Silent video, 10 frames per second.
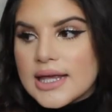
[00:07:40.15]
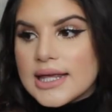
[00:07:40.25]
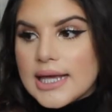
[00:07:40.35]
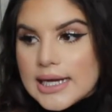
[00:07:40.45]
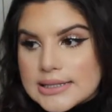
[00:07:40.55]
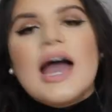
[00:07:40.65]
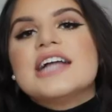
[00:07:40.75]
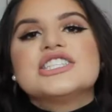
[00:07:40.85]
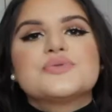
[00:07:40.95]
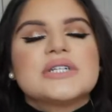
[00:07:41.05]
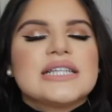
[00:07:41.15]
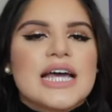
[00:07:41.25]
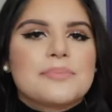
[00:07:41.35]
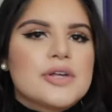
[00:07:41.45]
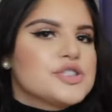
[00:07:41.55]
yes. I just really
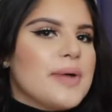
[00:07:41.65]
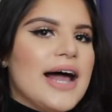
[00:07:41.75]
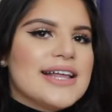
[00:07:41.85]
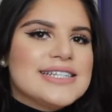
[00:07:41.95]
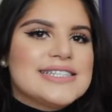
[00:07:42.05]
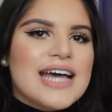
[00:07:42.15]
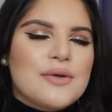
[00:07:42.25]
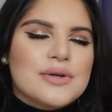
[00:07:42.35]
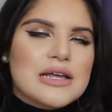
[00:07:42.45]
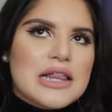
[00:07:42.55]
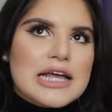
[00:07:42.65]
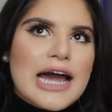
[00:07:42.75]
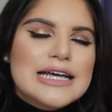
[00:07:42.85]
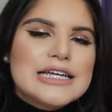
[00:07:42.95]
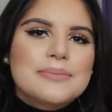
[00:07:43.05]
like blush palettes. I really like
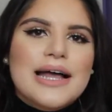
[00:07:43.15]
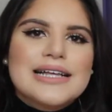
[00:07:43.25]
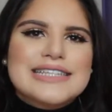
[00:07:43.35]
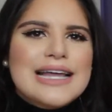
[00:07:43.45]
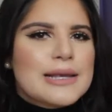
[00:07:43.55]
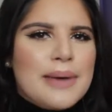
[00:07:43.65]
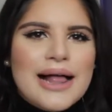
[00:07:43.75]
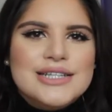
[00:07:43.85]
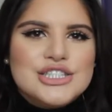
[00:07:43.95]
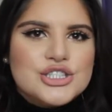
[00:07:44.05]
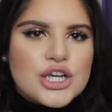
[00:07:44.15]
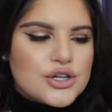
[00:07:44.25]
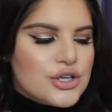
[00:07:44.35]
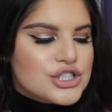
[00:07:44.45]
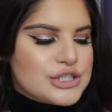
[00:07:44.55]
highlighting palettes. I like palettes in
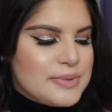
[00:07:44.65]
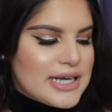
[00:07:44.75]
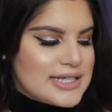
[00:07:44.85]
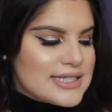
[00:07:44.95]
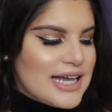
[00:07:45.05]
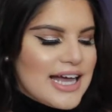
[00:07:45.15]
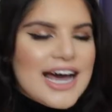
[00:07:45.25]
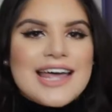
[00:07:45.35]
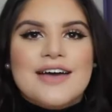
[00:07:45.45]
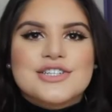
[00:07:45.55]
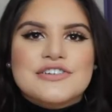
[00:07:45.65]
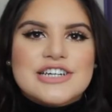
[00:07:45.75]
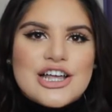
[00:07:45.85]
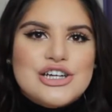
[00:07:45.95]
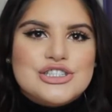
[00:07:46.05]
general, just because I have
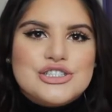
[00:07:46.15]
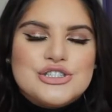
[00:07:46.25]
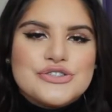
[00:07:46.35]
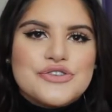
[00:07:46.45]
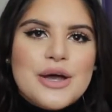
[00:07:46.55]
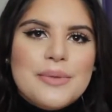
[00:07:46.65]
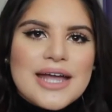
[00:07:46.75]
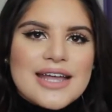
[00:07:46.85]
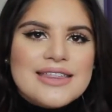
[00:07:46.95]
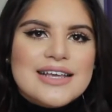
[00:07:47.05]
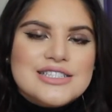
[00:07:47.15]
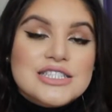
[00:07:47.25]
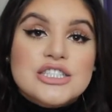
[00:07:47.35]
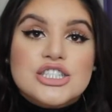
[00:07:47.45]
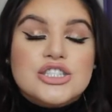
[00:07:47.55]
different colors to choose from, and I think
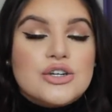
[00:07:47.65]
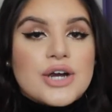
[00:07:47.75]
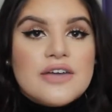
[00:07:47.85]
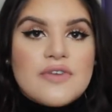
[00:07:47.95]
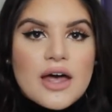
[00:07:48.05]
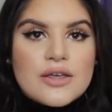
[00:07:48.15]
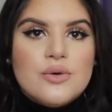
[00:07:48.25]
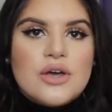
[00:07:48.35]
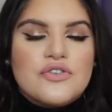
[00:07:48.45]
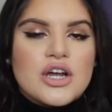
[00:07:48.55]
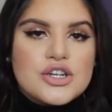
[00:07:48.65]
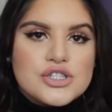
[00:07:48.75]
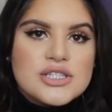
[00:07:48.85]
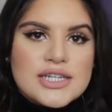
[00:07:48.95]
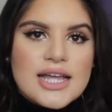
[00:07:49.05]
this is just a great value if you're
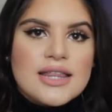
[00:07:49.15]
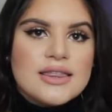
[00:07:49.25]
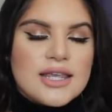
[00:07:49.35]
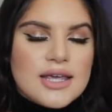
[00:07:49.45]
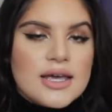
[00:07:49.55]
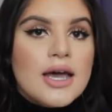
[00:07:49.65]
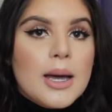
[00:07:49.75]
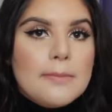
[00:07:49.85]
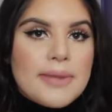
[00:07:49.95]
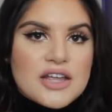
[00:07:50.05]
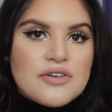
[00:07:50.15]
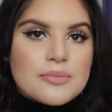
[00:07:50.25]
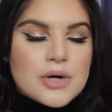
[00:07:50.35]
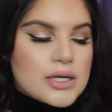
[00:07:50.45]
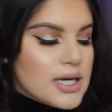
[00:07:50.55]
interested in the
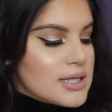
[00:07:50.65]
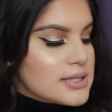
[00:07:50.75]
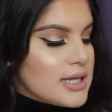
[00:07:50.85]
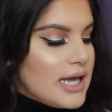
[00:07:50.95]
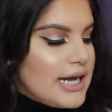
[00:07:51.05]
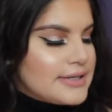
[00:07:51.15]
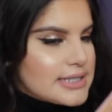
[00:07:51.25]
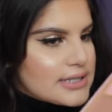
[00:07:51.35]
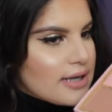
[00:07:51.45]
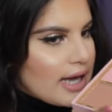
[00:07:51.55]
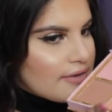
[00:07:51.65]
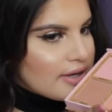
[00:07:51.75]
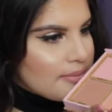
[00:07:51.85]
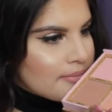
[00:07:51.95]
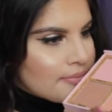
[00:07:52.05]
Benefit products. And they still have
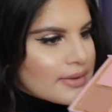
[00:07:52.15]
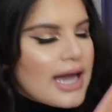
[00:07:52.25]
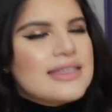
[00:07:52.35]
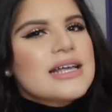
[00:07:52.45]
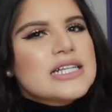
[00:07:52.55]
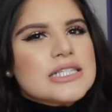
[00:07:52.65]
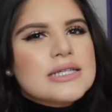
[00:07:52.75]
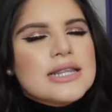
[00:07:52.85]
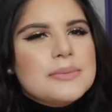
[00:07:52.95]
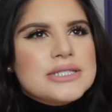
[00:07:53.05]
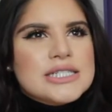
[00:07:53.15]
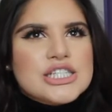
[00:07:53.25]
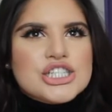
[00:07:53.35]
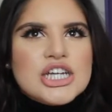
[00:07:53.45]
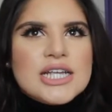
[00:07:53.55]
it. I think it's limited
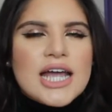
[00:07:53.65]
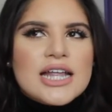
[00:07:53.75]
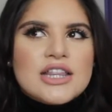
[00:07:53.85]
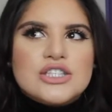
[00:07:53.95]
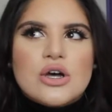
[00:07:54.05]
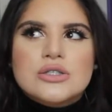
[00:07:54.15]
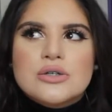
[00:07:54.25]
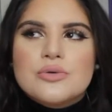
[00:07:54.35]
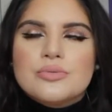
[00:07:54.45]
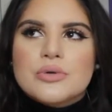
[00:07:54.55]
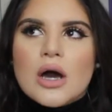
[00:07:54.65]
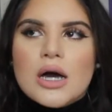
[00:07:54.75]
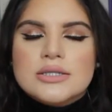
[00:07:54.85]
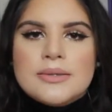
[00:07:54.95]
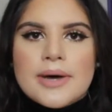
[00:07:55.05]
edition, and this also
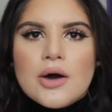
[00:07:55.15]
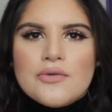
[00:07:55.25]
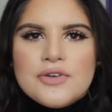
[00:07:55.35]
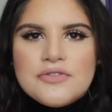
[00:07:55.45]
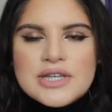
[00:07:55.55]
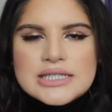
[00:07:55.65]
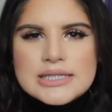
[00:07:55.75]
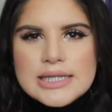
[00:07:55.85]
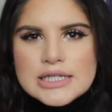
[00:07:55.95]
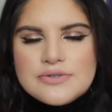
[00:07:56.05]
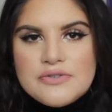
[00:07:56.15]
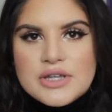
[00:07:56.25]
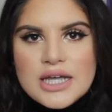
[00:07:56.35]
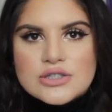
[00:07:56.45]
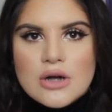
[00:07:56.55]
costs about $56,
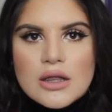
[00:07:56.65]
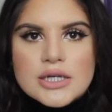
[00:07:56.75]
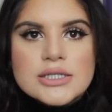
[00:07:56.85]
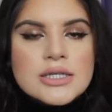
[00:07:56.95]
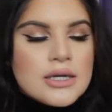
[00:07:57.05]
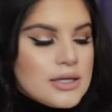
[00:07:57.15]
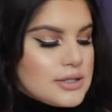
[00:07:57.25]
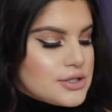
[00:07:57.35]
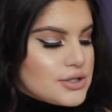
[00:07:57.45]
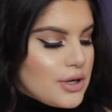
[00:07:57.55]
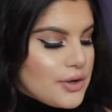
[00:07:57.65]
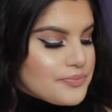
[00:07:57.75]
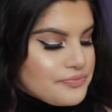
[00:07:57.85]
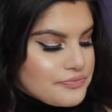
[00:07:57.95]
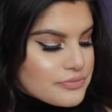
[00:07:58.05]
$58.
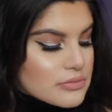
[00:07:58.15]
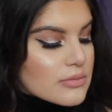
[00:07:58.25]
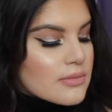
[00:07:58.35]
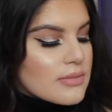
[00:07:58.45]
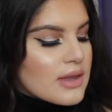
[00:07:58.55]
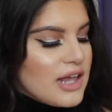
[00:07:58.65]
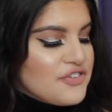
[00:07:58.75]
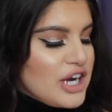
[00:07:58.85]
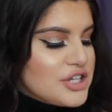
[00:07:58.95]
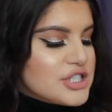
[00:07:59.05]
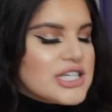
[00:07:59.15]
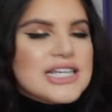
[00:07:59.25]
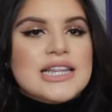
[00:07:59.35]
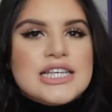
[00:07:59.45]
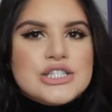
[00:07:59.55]
So if you're interested
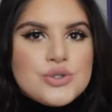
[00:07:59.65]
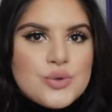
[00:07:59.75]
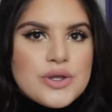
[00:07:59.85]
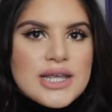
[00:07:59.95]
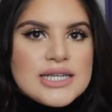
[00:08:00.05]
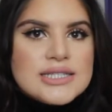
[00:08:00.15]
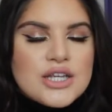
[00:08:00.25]
in at least 2 of these